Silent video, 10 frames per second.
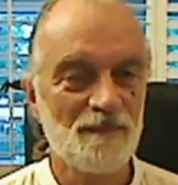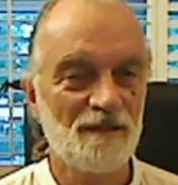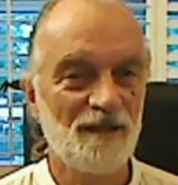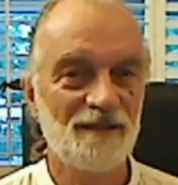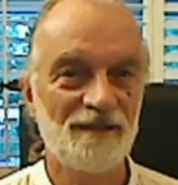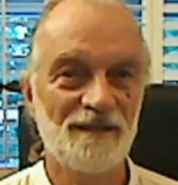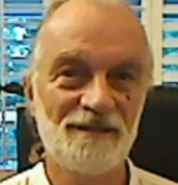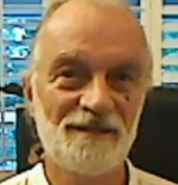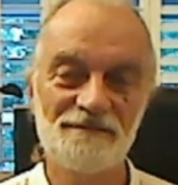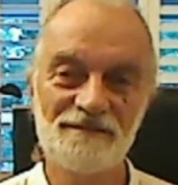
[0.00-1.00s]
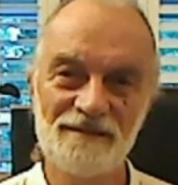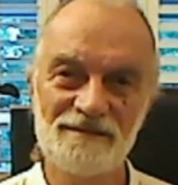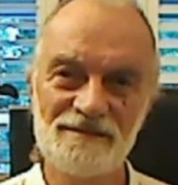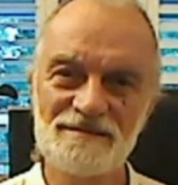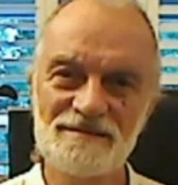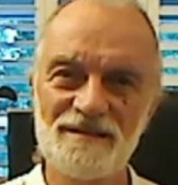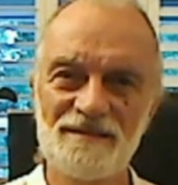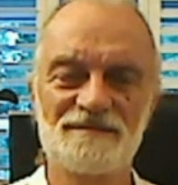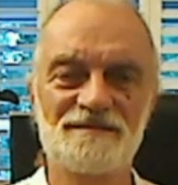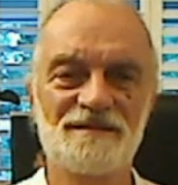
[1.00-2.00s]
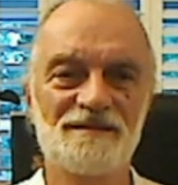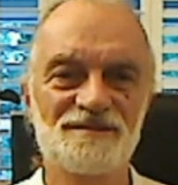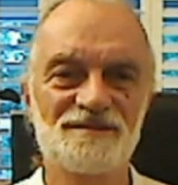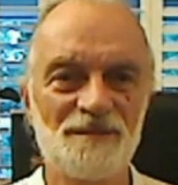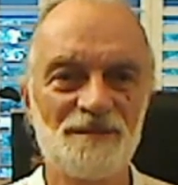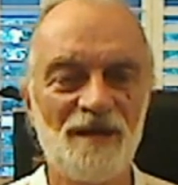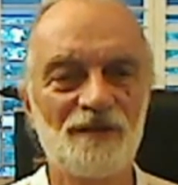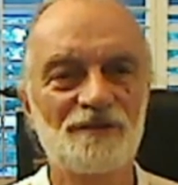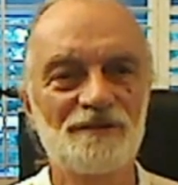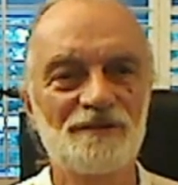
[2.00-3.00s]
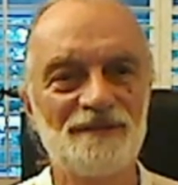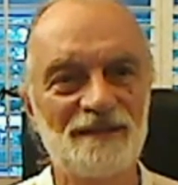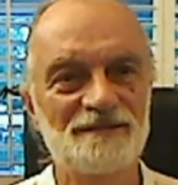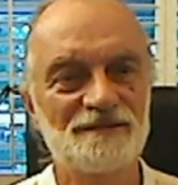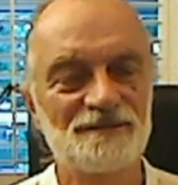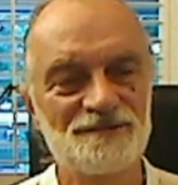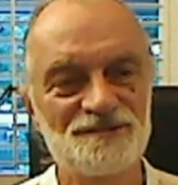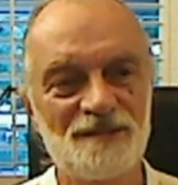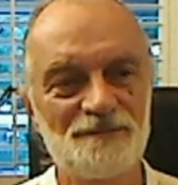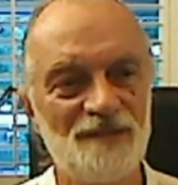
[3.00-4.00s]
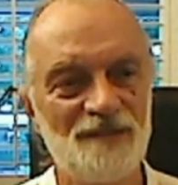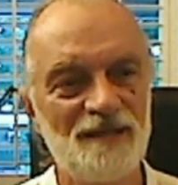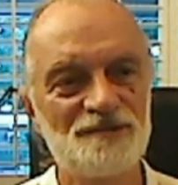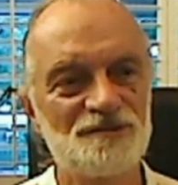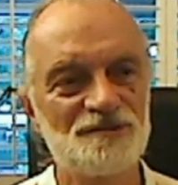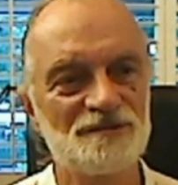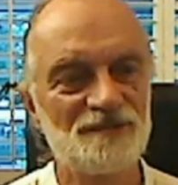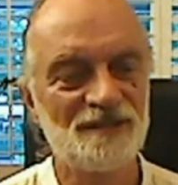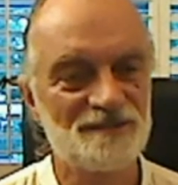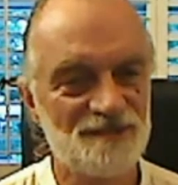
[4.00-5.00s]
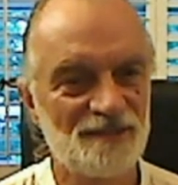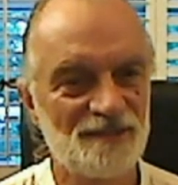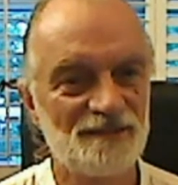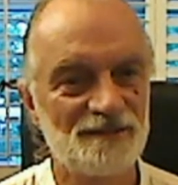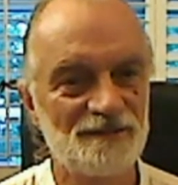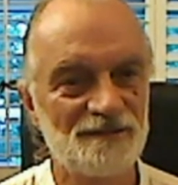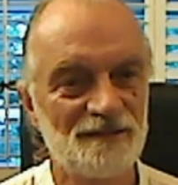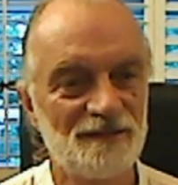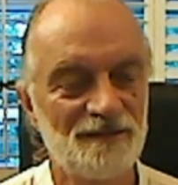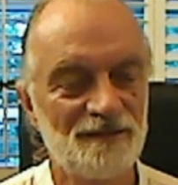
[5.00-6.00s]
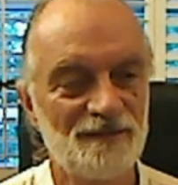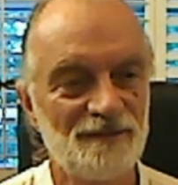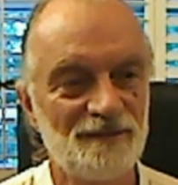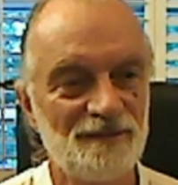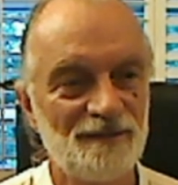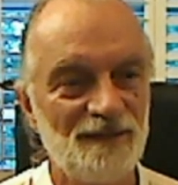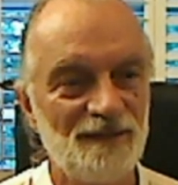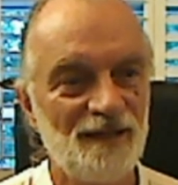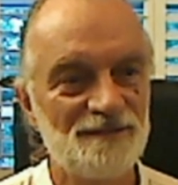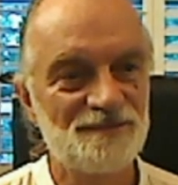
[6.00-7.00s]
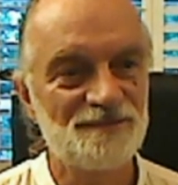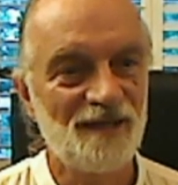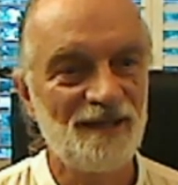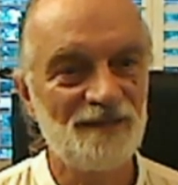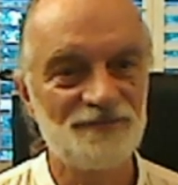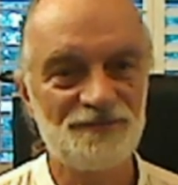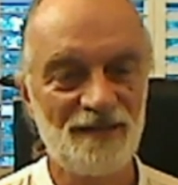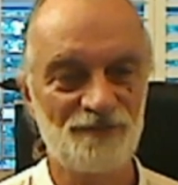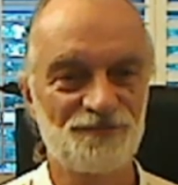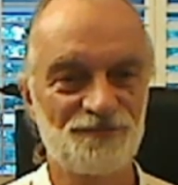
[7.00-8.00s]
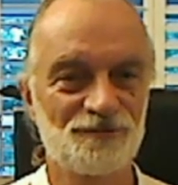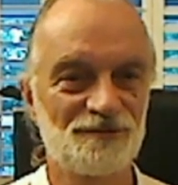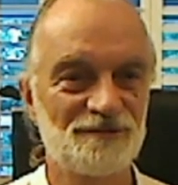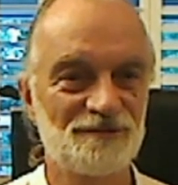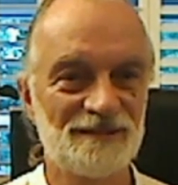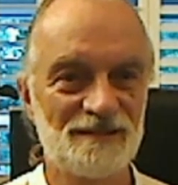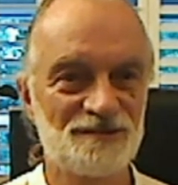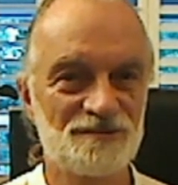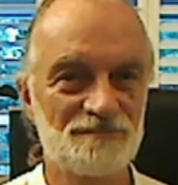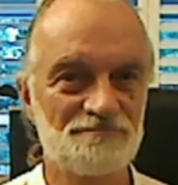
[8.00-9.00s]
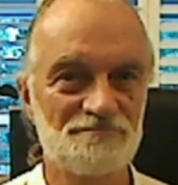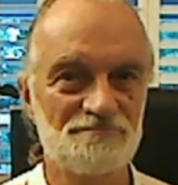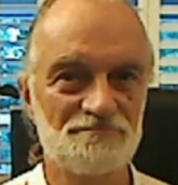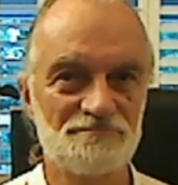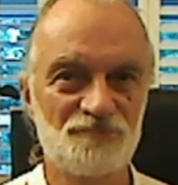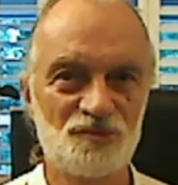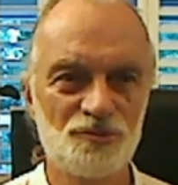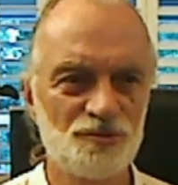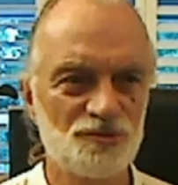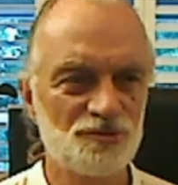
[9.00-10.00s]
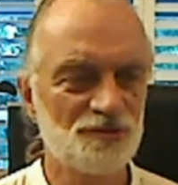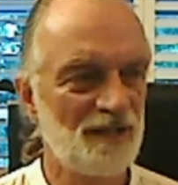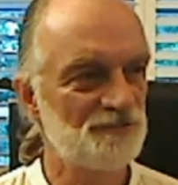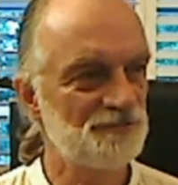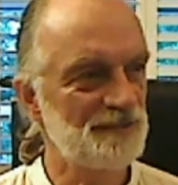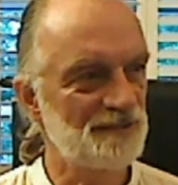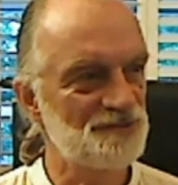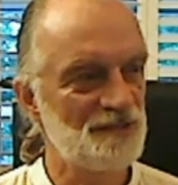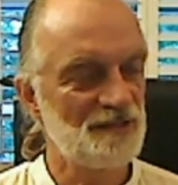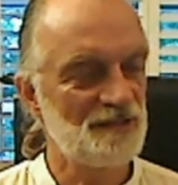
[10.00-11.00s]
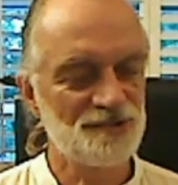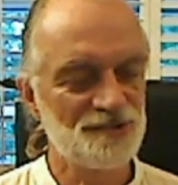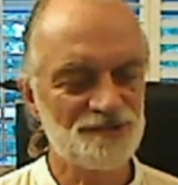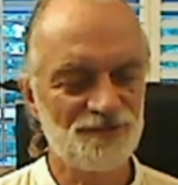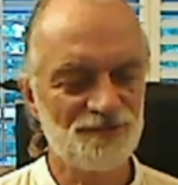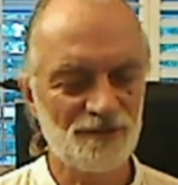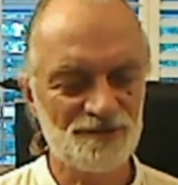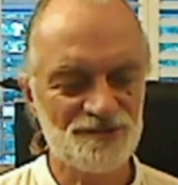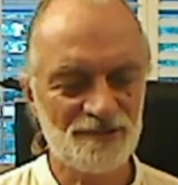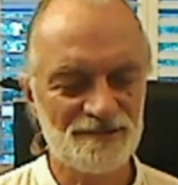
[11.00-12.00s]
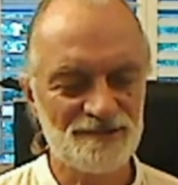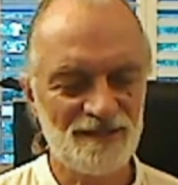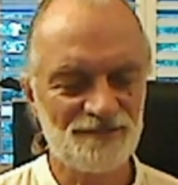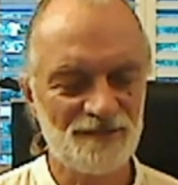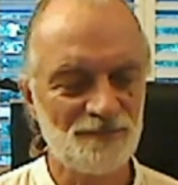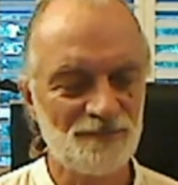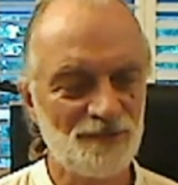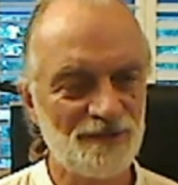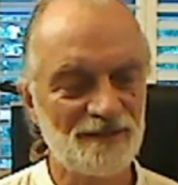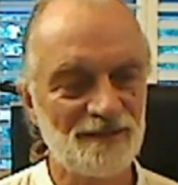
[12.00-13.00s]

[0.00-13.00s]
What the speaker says: And I get this sense that it's somehow connected to some ancient anxiety. And I have now, for the last 2.5 weeks, just focused on this every morning.